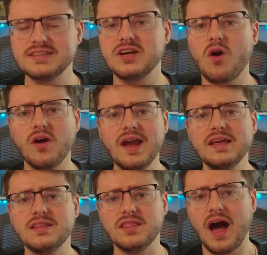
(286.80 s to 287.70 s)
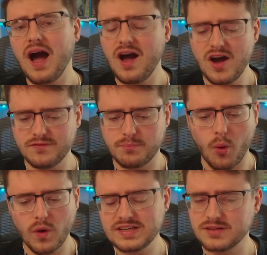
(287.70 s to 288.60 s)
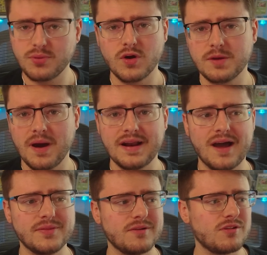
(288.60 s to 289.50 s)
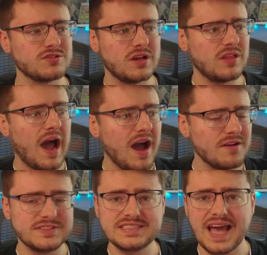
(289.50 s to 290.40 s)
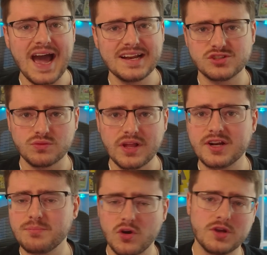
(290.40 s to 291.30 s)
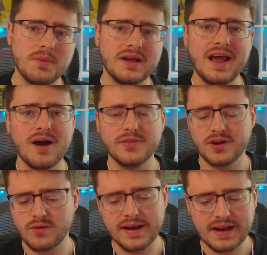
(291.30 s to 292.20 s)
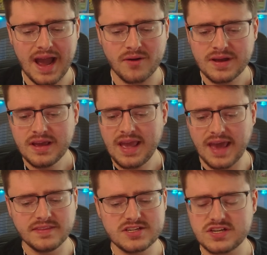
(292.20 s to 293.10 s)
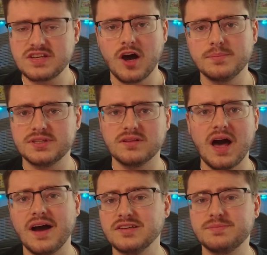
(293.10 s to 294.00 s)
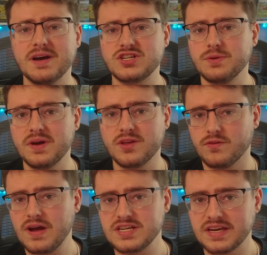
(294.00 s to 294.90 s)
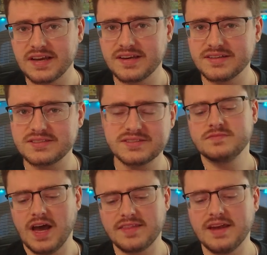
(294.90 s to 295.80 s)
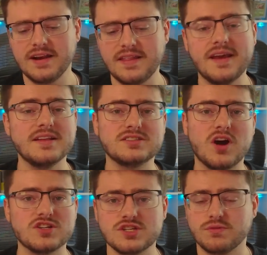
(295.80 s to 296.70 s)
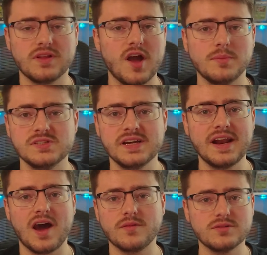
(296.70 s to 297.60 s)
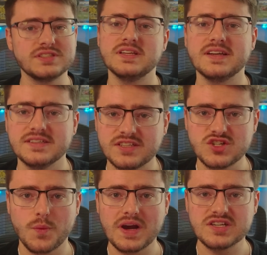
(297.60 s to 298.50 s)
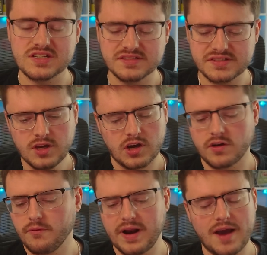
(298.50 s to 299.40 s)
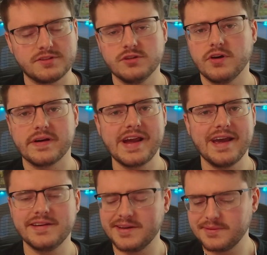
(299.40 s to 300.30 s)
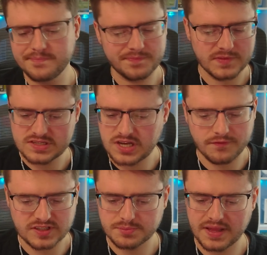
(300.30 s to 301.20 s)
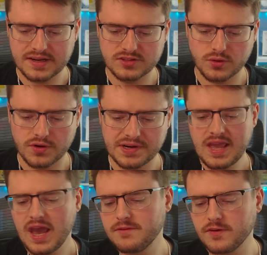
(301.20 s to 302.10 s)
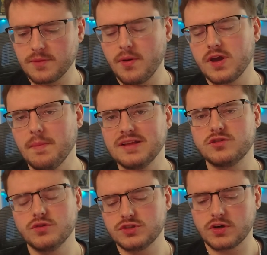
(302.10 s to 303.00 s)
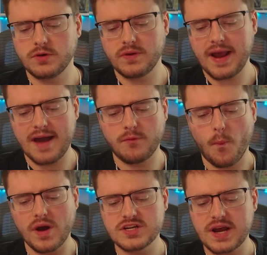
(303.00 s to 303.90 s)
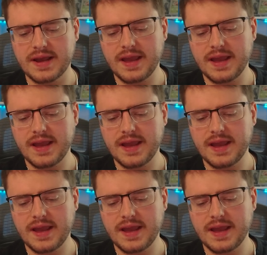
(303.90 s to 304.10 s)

there are a lot of poison Pokemon out there. There's a lot of status baddest related Pokemon out there right now, and this just helps a lot, especially with your Regigigas. At the end of the day, this card just really helps you get out of those sticky situations. You're going to want to have 2 rare candy, self-explanatory. And for the Pokemon tools, you're going to want to have a 1 giant